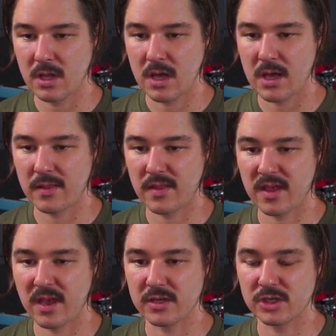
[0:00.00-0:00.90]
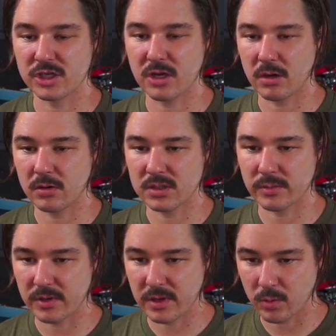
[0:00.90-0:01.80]
And then they kind of show some of
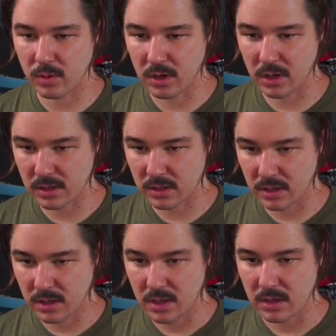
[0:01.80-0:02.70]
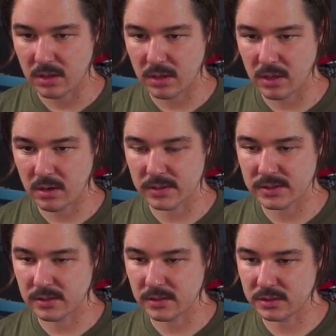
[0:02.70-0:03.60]
their work. They always
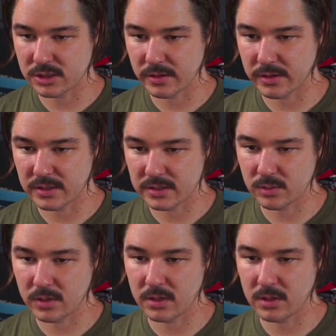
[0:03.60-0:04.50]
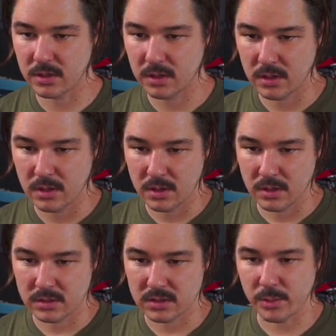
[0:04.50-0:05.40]
are showing this one
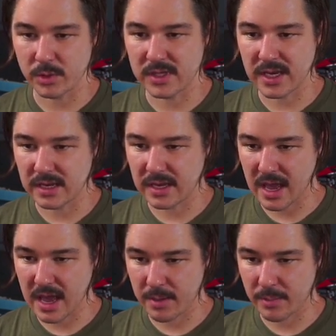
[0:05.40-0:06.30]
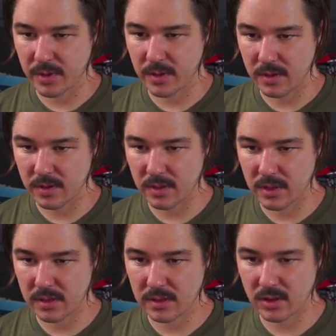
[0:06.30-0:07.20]
double dating app
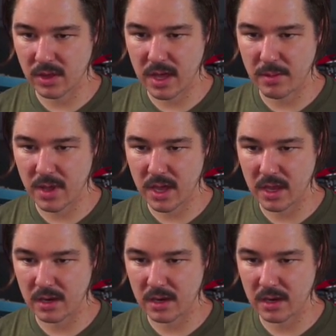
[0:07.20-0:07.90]
that this guy made.